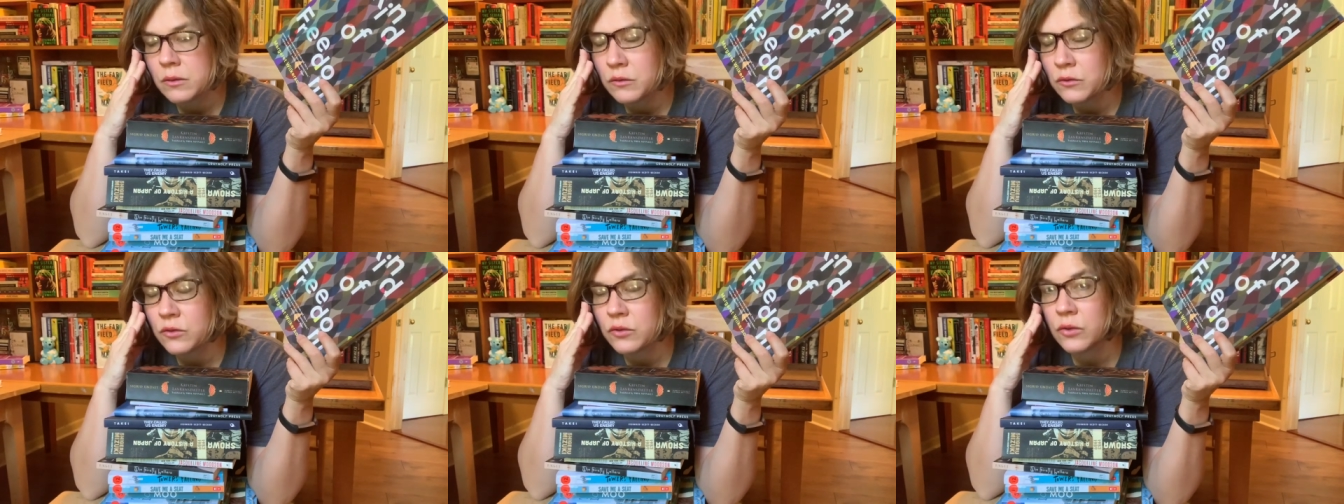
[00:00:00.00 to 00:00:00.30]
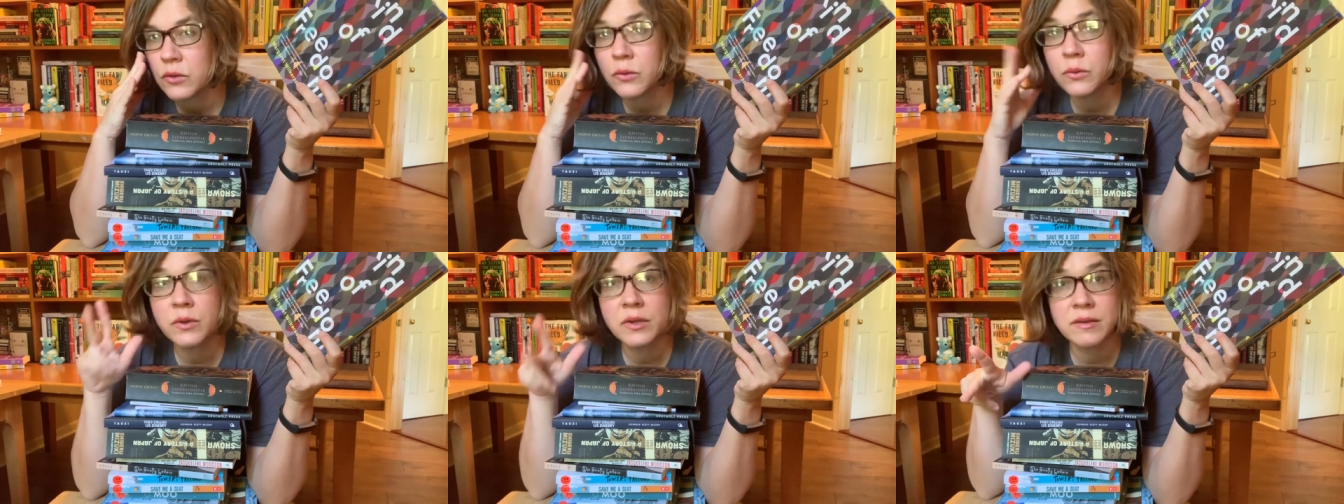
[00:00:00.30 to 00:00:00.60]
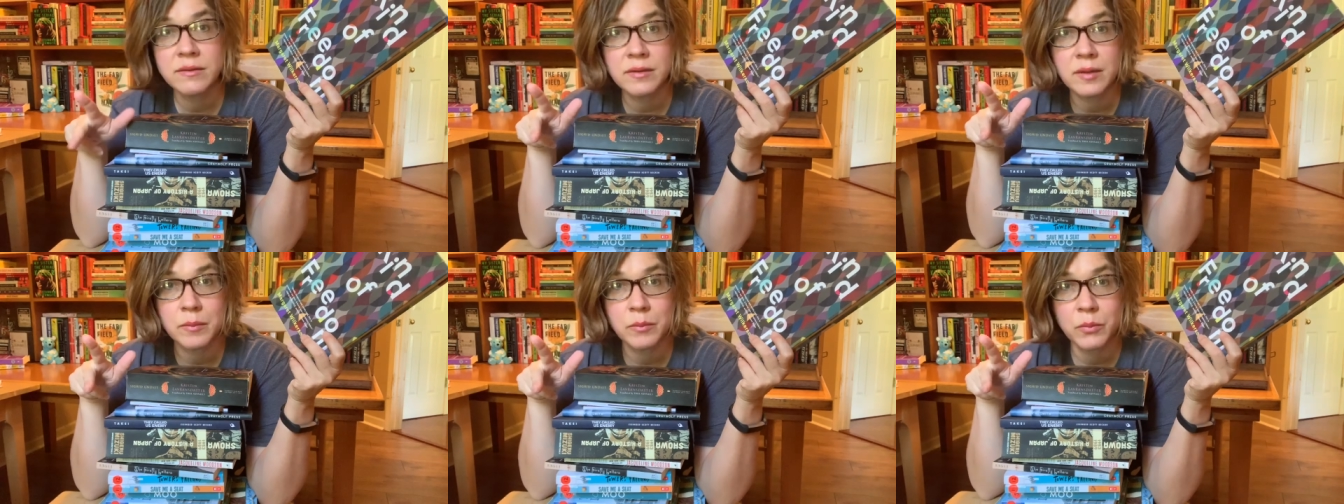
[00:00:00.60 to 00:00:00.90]
two
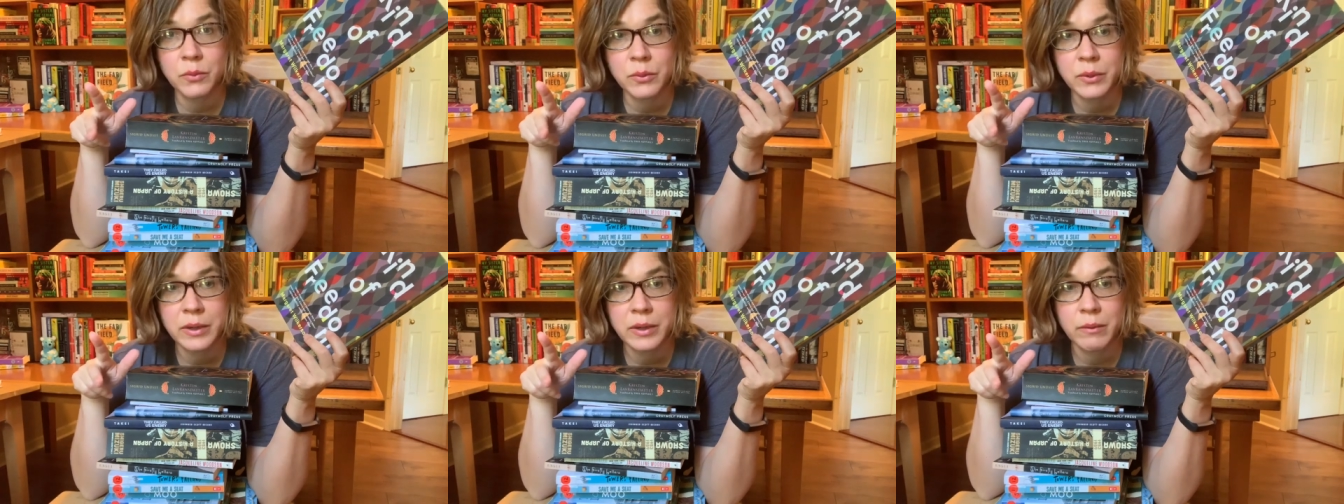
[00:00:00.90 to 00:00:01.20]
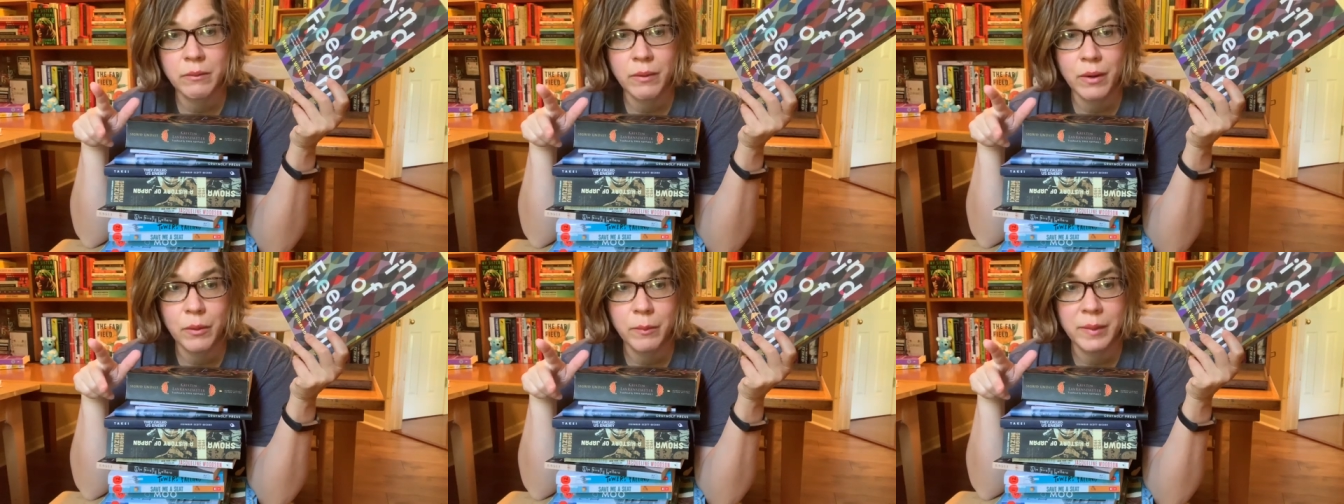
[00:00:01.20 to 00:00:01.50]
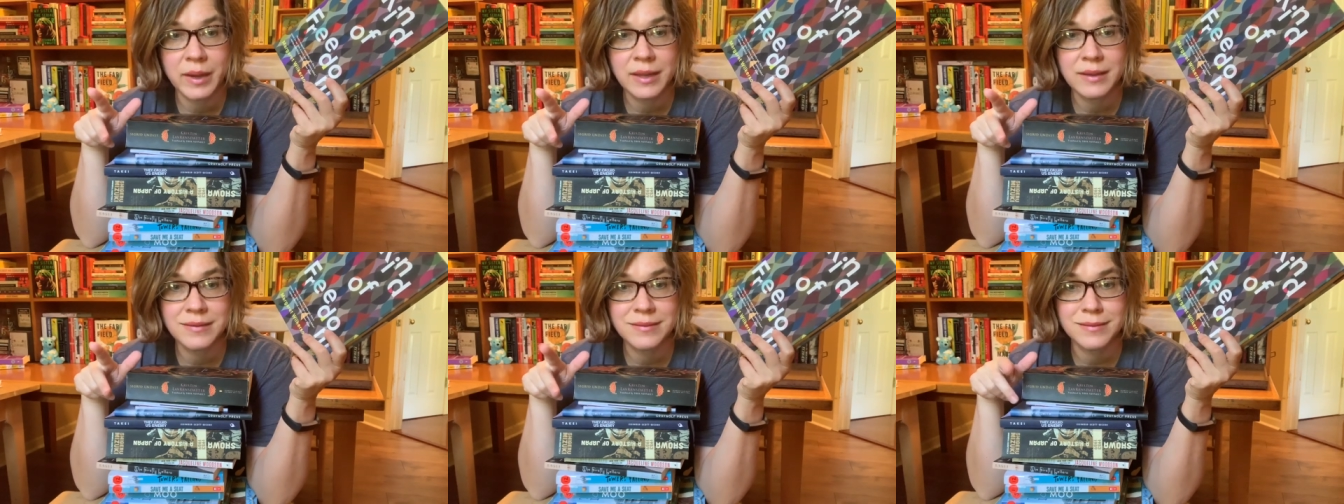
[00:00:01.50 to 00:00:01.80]
contemporary
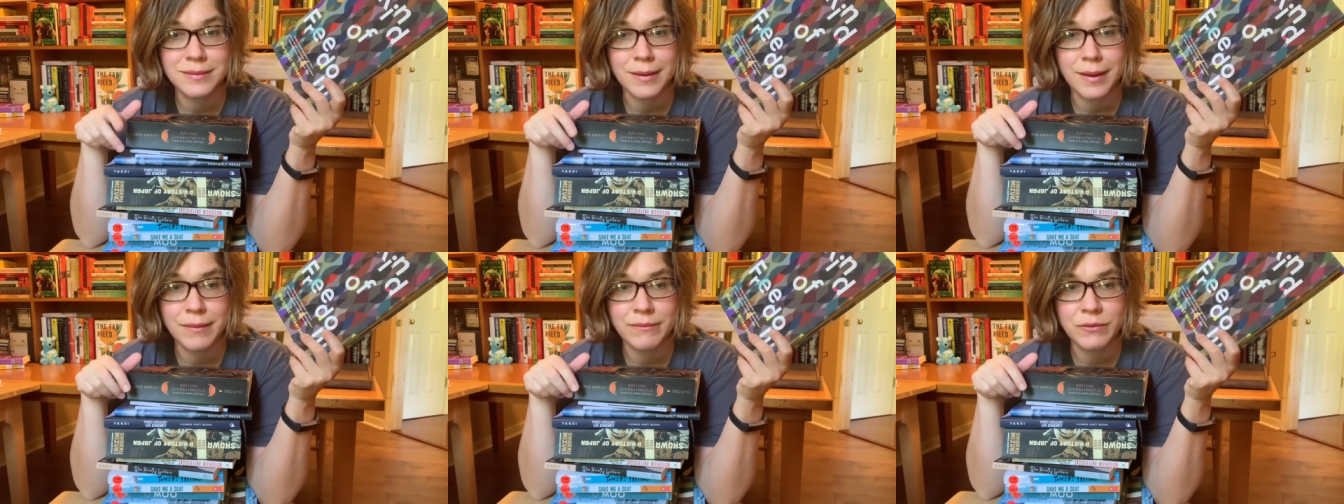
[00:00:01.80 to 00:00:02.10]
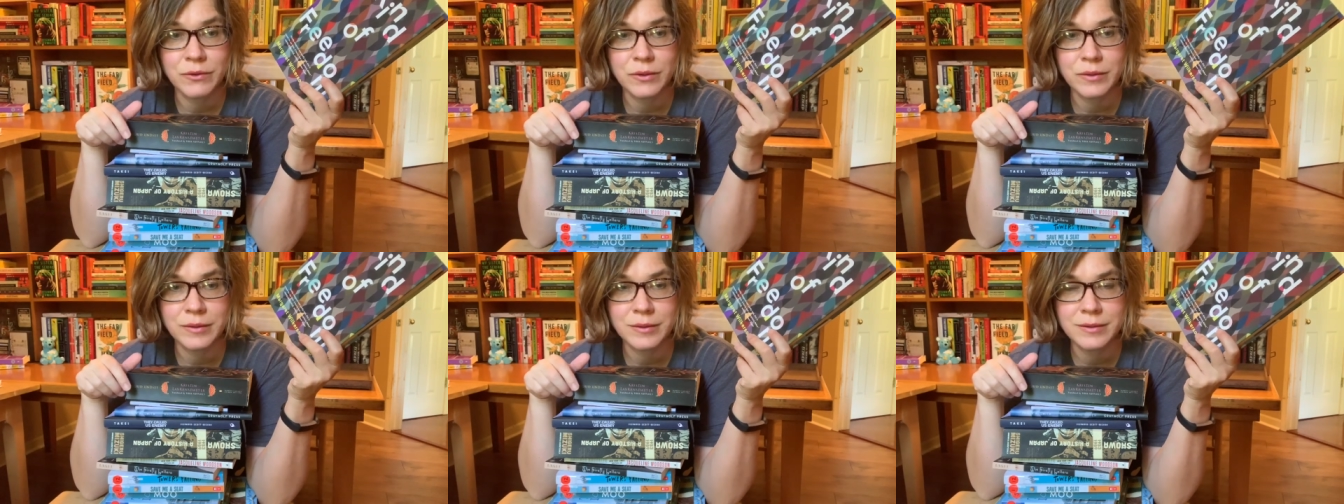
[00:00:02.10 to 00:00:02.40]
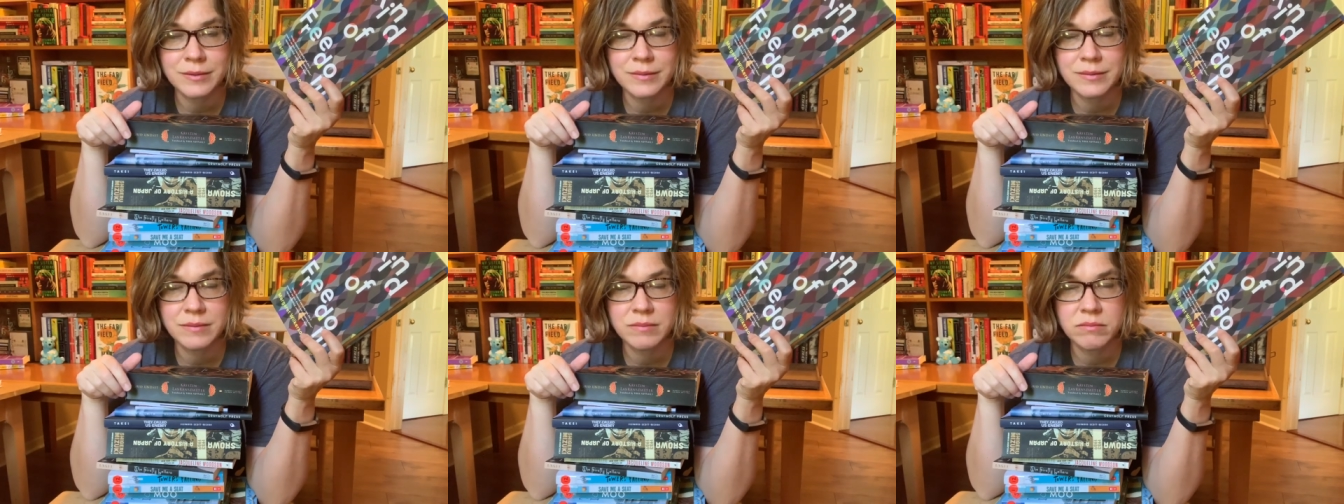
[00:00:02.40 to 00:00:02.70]
romance novels.